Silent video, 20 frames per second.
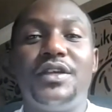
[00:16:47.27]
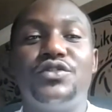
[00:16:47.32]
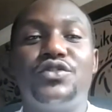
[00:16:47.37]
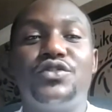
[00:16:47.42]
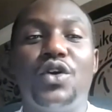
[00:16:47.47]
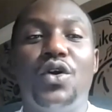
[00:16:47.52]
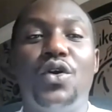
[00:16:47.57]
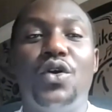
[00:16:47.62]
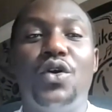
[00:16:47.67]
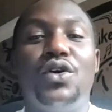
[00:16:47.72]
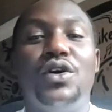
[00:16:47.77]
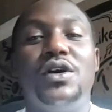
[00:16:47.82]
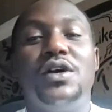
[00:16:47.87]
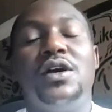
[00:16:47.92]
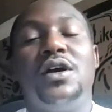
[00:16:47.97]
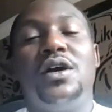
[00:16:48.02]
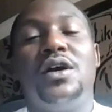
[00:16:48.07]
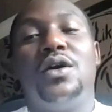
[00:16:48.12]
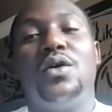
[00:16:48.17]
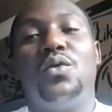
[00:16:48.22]
So
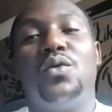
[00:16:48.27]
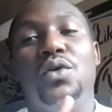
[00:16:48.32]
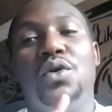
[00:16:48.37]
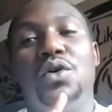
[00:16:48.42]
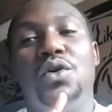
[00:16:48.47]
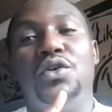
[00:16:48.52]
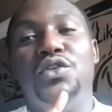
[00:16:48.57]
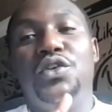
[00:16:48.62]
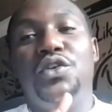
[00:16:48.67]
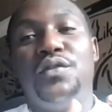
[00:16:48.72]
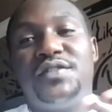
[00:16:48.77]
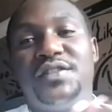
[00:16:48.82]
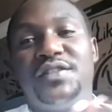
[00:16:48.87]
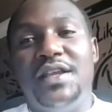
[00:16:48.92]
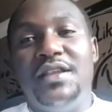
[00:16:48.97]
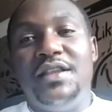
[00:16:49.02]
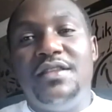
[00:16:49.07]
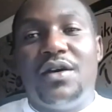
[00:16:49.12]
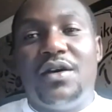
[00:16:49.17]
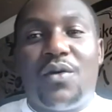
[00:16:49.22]
you've
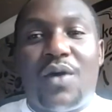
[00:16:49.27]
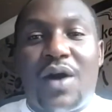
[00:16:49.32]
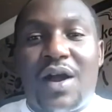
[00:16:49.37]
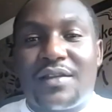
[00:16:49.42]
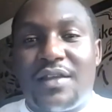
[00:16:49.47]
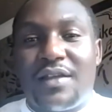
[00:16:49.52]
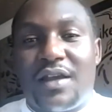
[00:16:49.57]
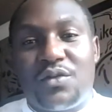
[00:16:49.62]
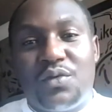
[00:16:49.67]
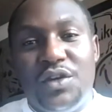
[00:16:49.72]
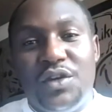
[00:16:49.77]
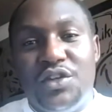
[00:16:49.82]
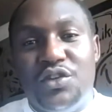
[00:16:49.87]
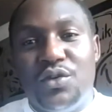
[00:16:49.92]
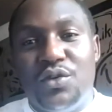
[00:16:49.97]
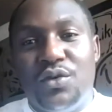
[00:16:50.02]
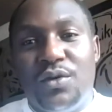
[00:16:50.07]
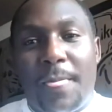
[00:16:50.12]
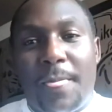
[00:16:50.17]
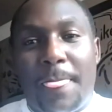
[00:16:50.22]
seen the work that we
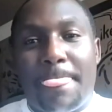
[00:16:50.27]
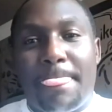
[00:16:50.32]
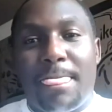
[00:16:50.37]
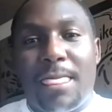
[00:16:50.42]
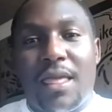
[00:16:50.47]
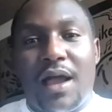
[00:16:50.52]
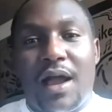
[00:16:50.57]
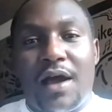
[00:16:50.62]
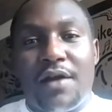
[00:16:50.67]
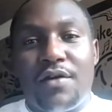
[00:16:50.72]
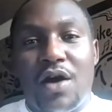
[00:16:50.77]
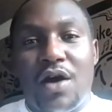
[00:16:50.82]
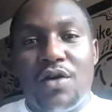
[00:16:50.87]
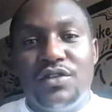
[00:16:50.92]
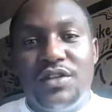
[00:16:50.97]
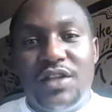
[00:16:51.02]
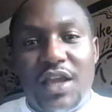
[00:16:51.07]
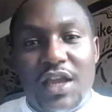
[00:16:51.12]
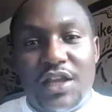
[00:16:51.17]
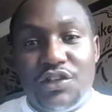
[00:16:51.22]
do
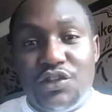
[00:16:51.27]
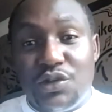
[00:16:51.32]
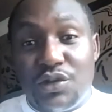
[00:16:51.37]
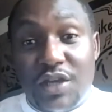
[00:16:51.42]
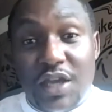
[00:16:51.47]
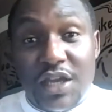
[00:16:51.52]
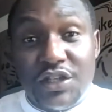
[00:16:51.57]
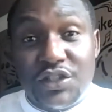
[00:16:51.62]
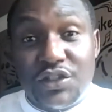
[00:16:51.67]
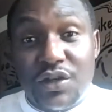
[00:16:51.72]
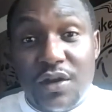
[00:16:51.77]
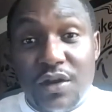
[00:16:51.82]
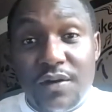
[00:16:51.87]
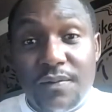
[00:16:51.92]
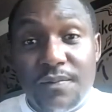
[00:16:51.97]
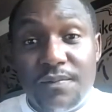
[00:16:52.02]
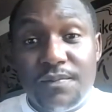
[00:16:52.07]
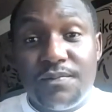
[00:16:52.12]
around education.